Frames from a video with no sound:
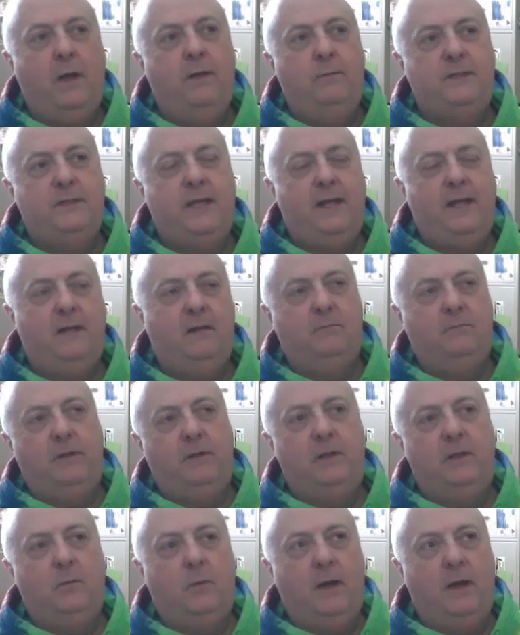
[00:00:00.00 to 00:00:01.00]
handled
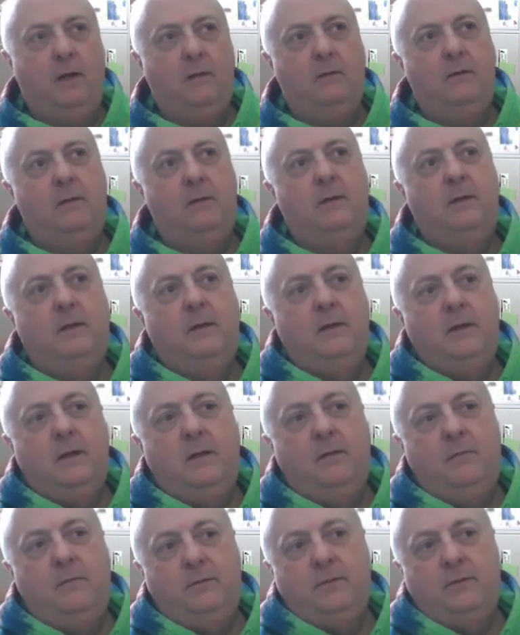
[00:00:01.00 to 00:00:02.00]
really well.
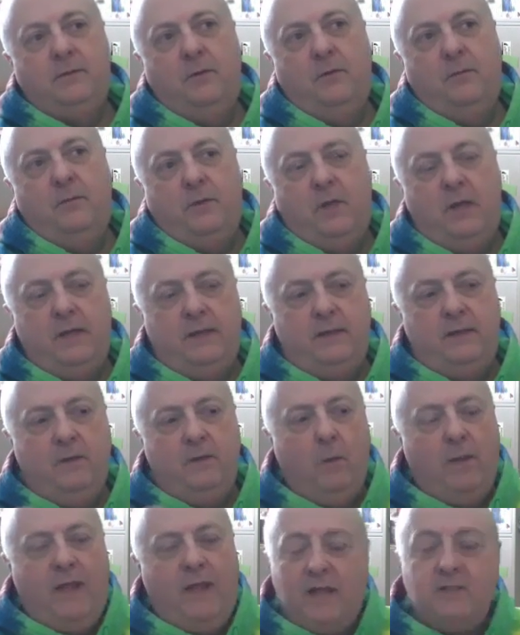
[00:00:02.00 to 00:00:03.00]
So
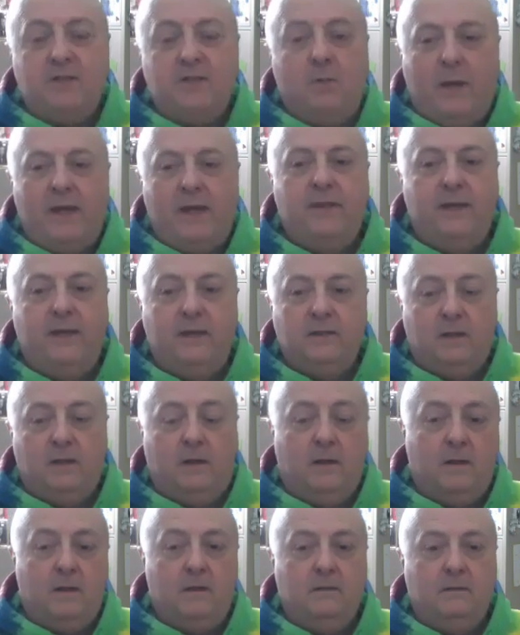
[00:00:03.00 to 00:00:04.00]
that's the way things
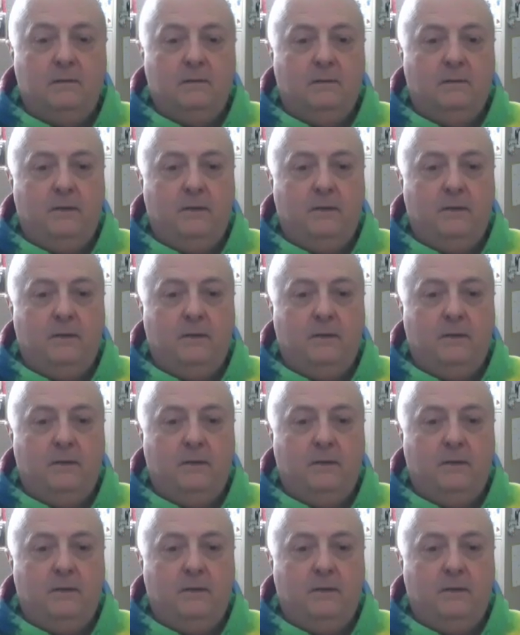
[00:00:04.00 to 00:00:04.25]
are.